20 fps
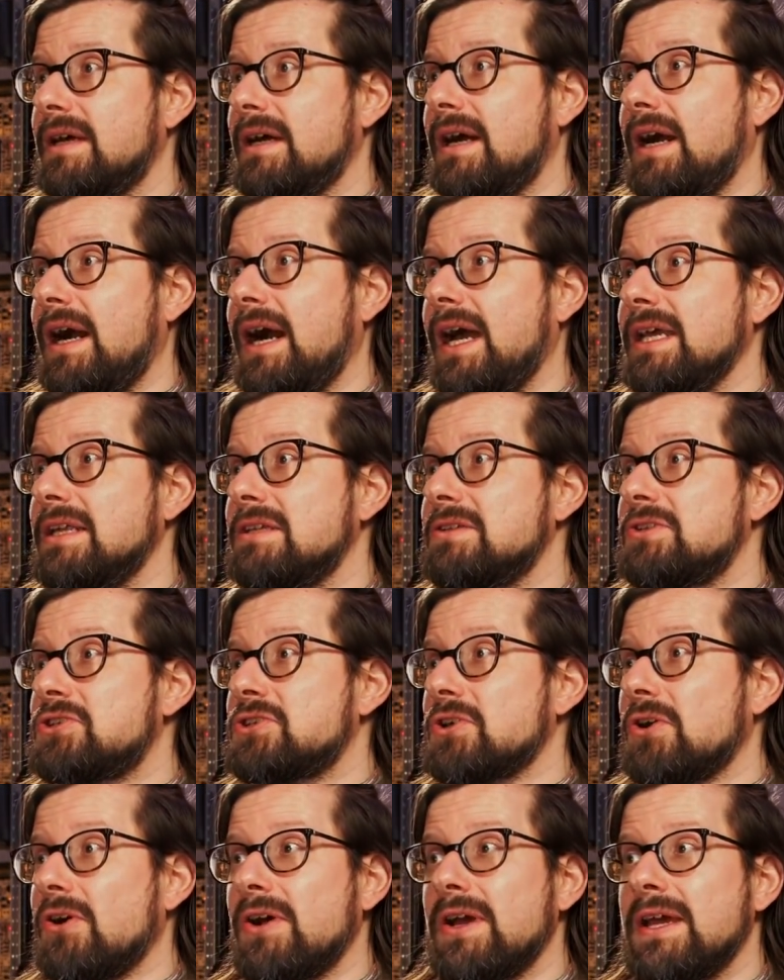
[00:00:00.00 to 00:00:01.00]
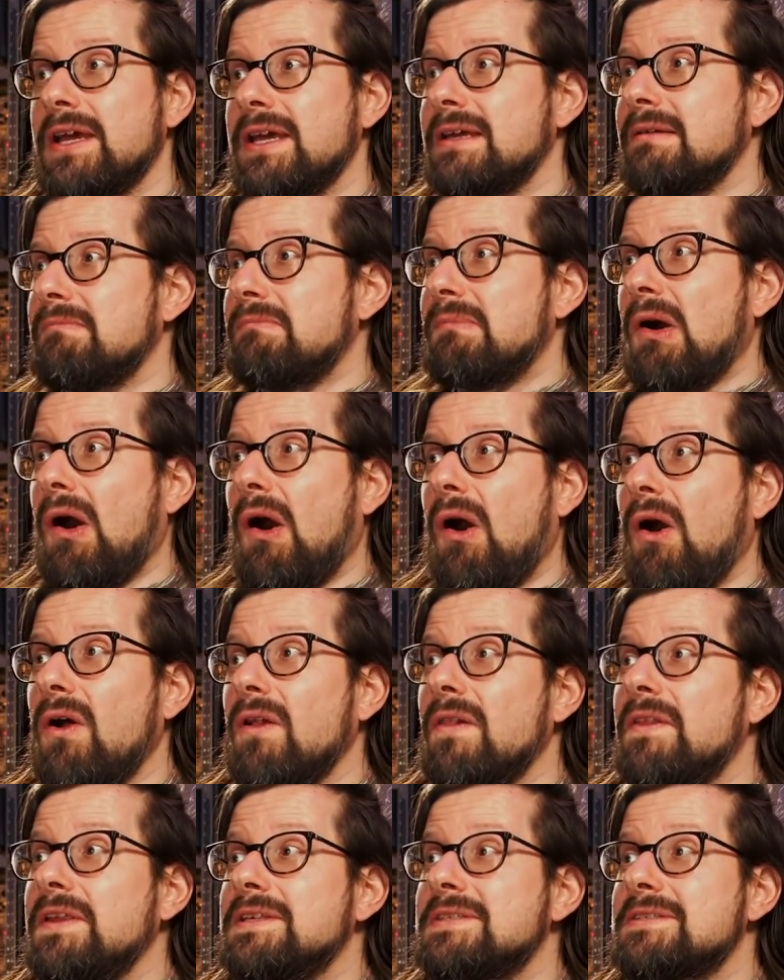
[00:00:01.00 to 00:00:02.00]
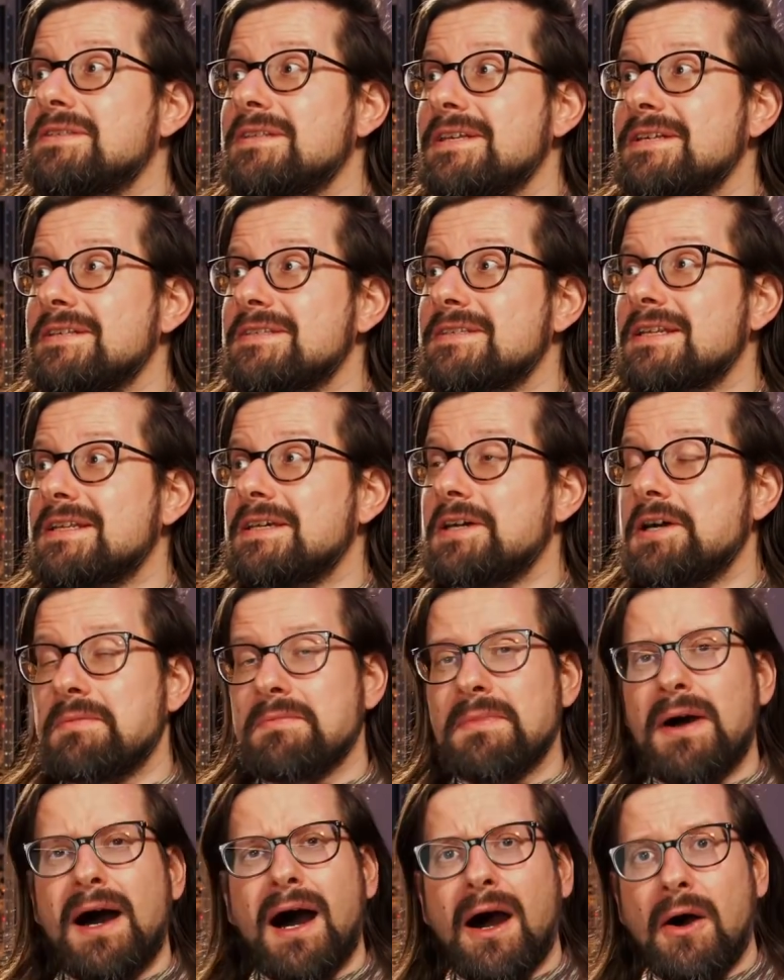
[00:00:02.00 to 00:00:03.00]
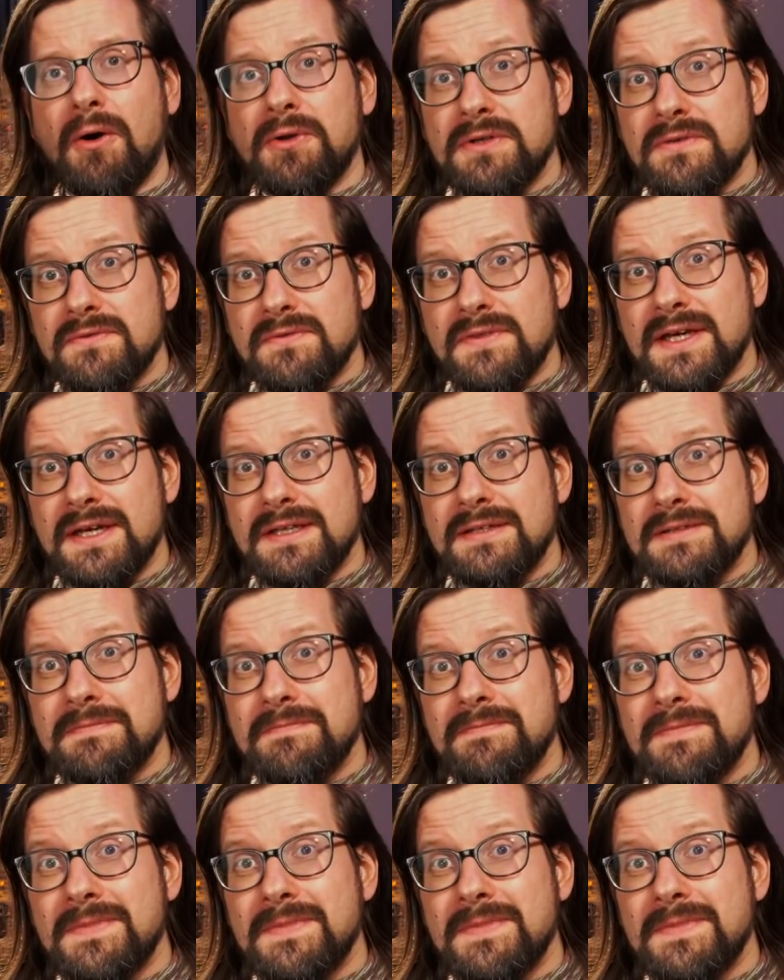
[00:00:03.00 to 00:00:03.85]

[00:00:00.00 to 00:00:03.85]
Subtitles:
I enjoy all these things that come out of that,